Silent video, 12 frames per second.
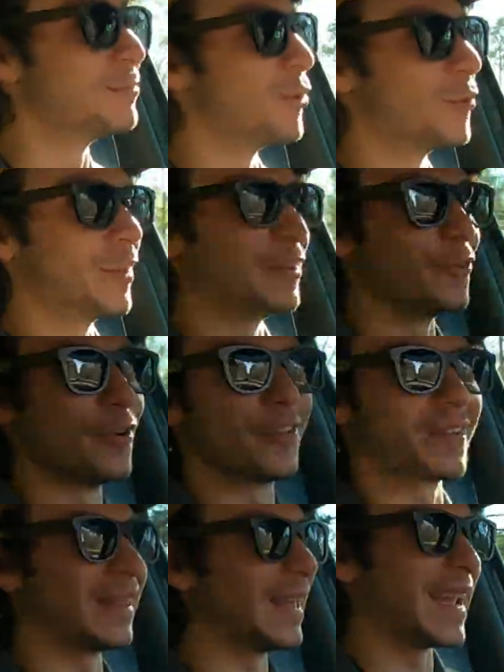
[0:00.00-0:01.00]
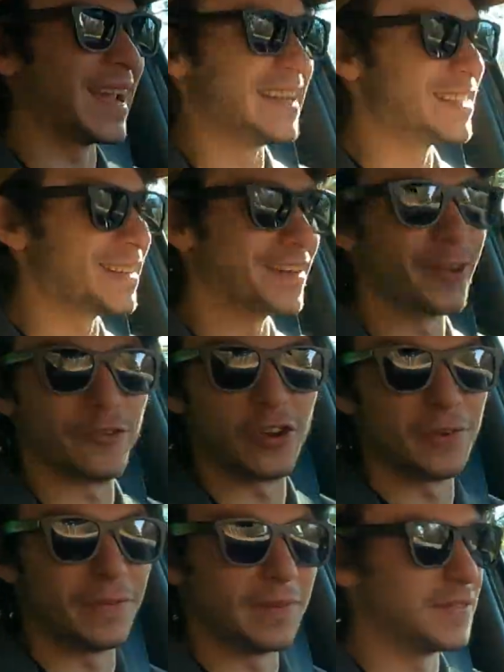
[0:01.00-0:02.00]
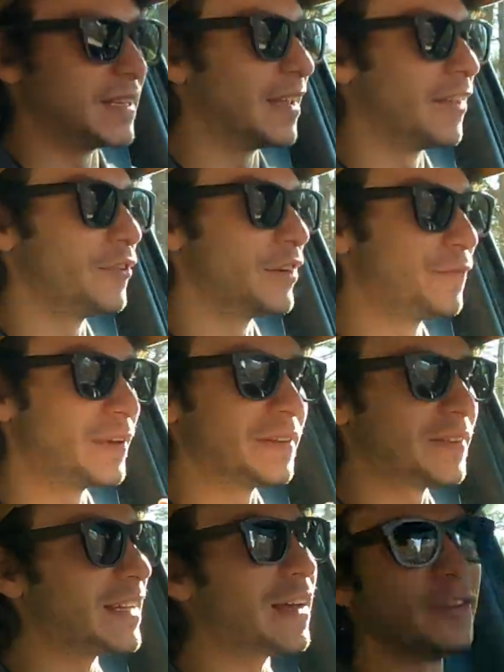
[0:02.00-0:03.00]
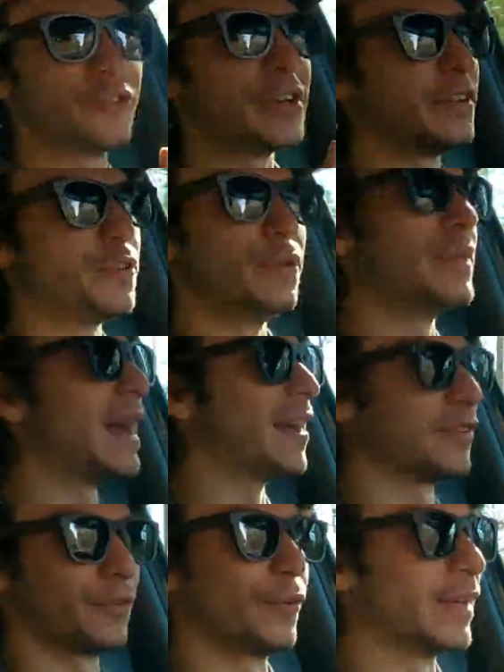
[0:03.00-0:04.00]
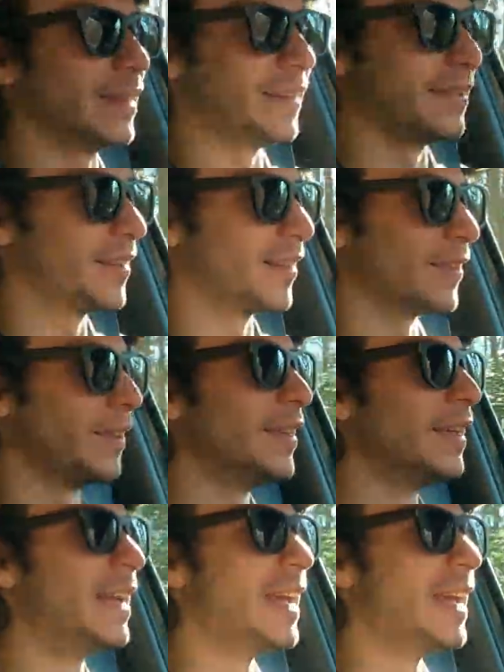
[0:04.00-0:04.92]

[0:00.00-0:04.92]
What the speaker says: I'm normally cruising to like 1,800, 1,500 to 2,000 realistically.